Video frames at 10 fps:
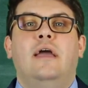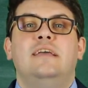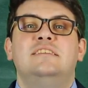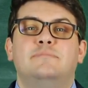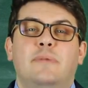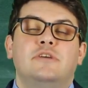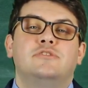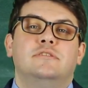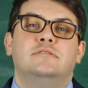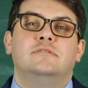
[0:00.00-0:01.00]

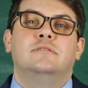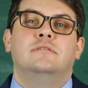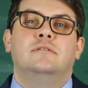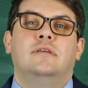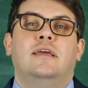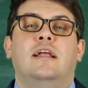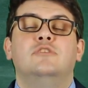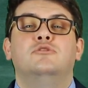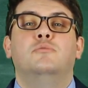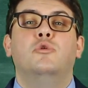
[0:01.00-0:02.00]
Inspections can
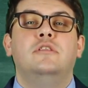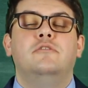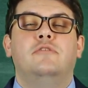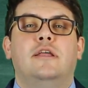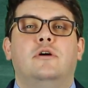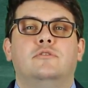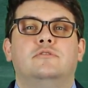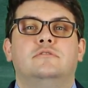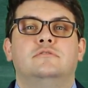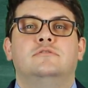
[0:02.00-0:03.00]
also motivate
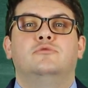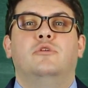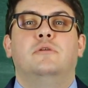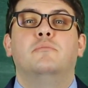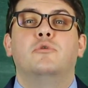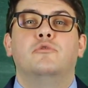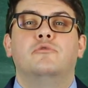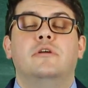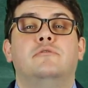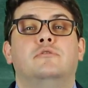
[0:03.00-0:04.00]
authors to improve
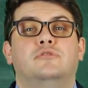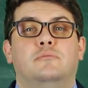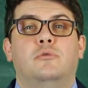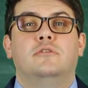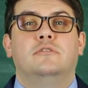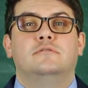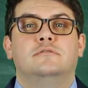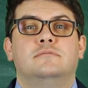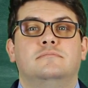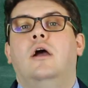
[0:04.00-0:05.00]
in future
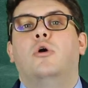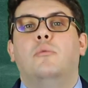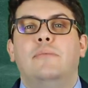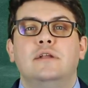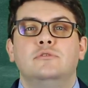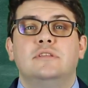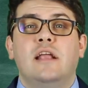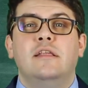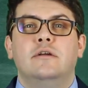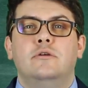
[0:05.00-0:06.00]
products. Compared to the
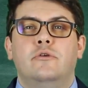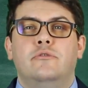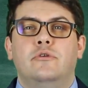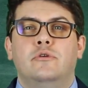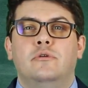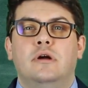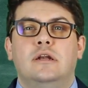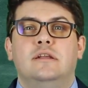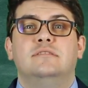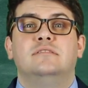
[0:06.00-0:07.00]
technical review,
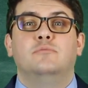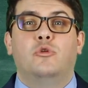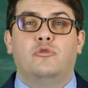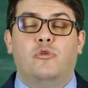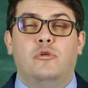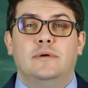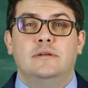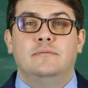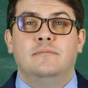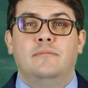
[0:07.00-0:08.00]
this is more formal.
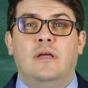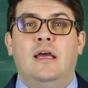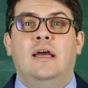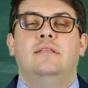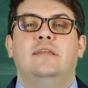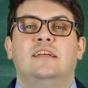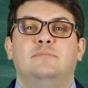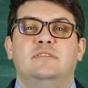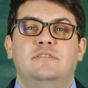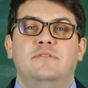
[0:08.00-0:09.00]
There are
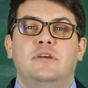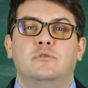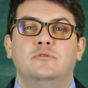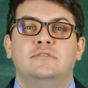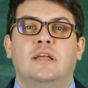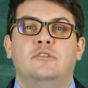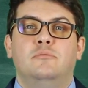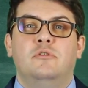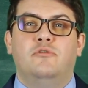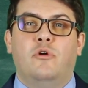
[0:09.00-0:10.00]
specific rules that need to
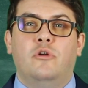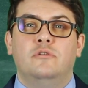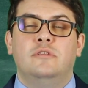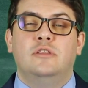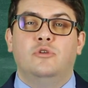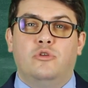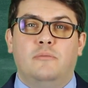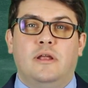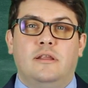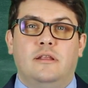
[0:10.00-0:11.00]
be followed and
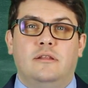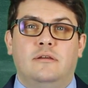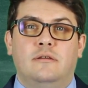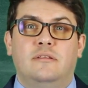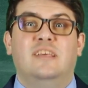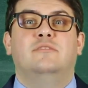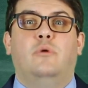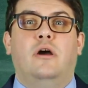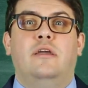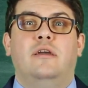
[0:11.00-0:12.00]
documented. That's
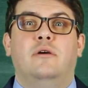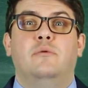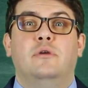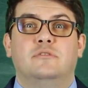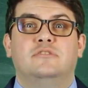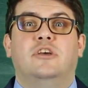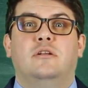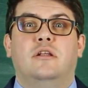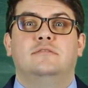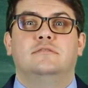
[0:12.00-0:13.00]
why we use
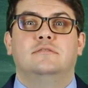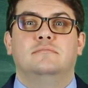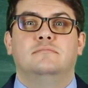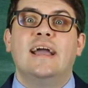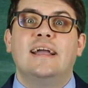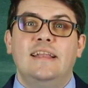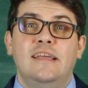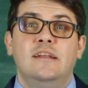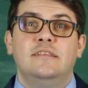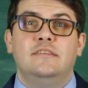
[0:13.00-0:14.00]
checklists.
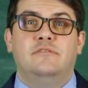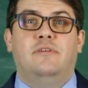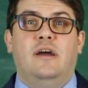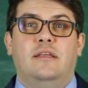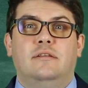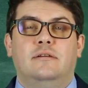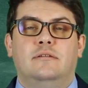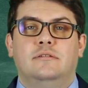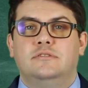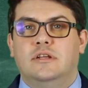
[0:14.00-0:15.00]
Clearly defined
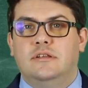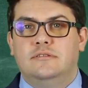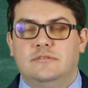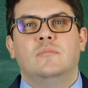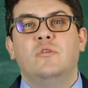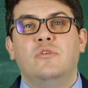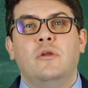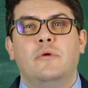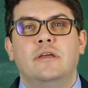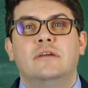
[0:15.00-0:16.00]
checklists. The
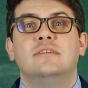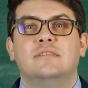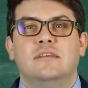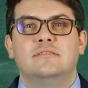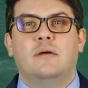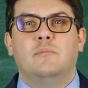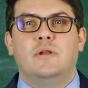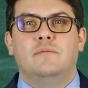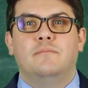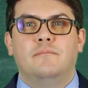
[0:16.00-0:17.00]
following is an
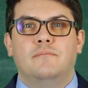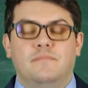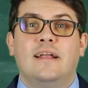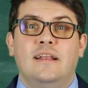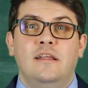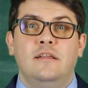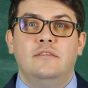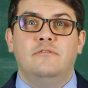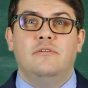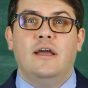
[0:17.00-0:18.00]
example.
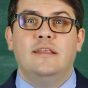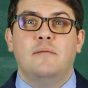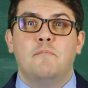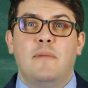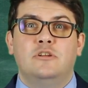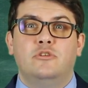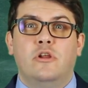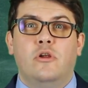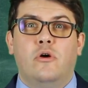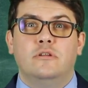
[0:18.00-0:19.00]
Clearly defined
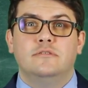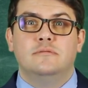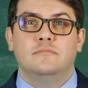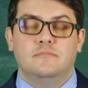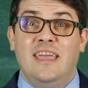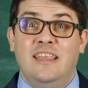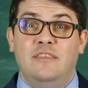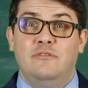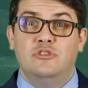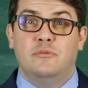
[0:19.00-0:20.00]
mandatory roles.
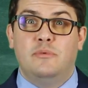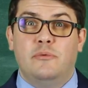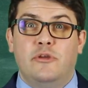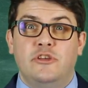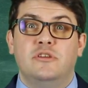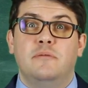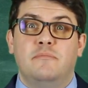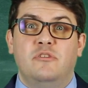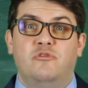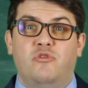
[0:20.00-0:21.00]
Individual preparation
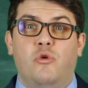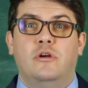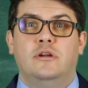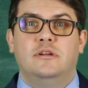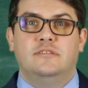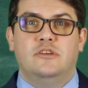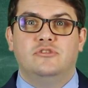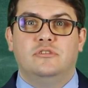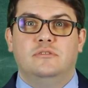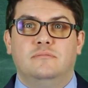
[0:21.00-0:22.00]
before the
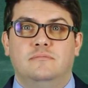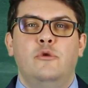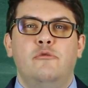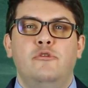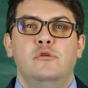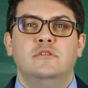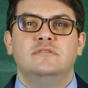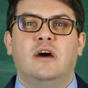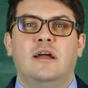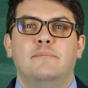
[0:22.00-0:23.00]
session.
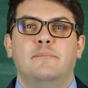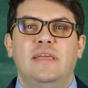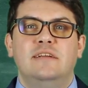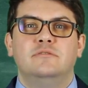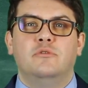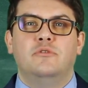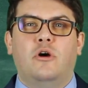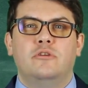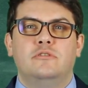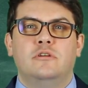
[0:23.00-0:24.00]
Reviewers are peers of the
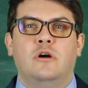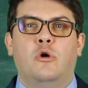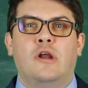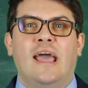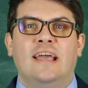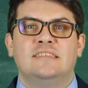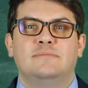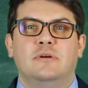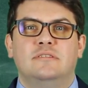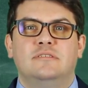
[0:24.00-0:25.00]
author or
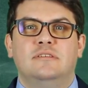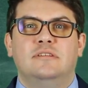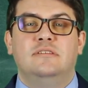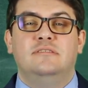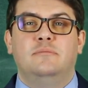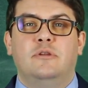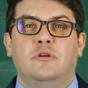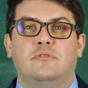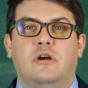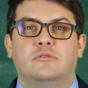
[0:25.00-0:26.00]
experts in the discipline
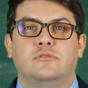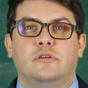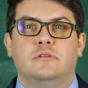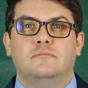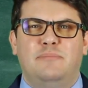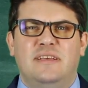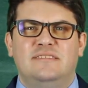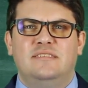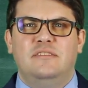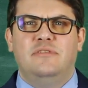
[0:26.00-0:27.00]
of the author.
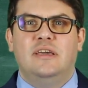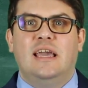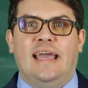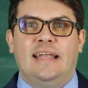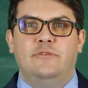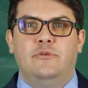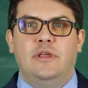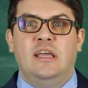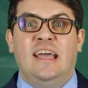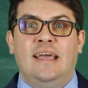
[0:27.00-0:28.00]
Specific
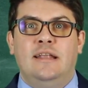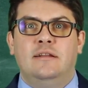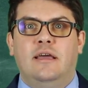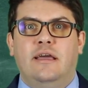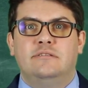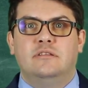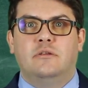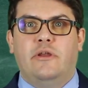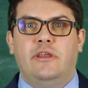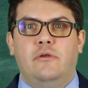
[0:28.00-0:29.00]
entry and exit
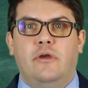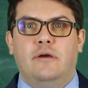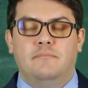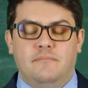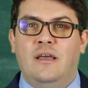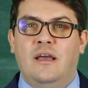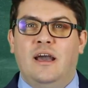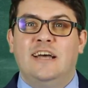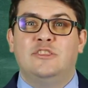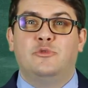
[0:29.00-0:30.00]
criteria.
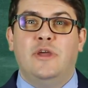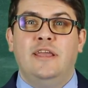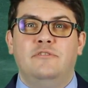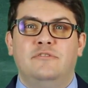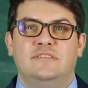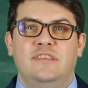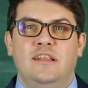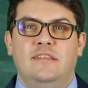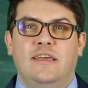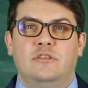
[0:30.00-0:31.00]
A trained
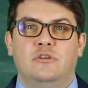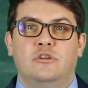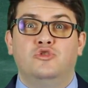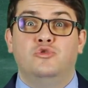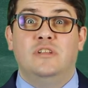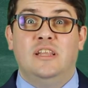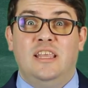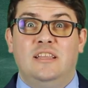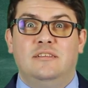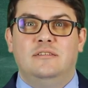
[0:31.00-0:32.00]
facilitator should
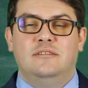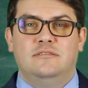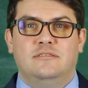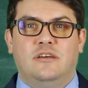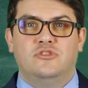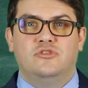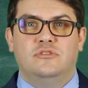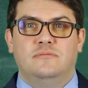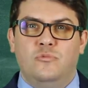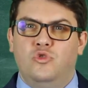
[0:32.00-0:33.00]
lead this discussion.
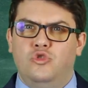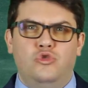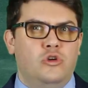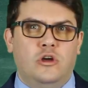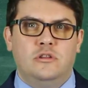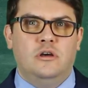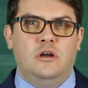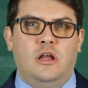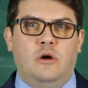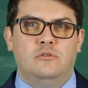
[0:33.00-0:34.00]
Do not
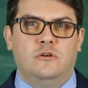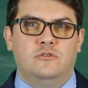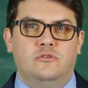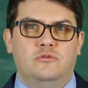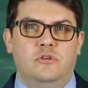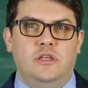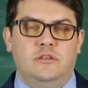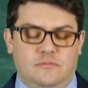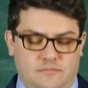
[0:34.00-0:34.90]
allow the author to lead.